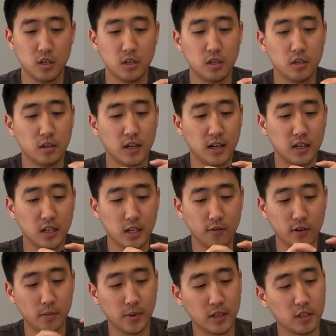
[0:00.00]
you got to give
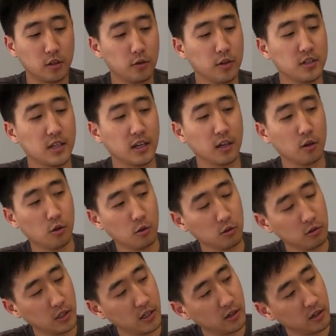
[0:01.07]
it about a three second
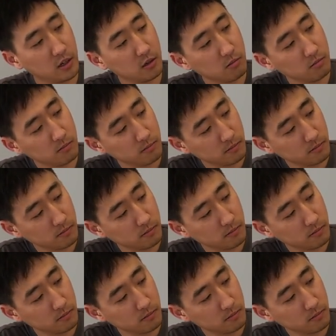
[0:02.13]
hold. Here you go.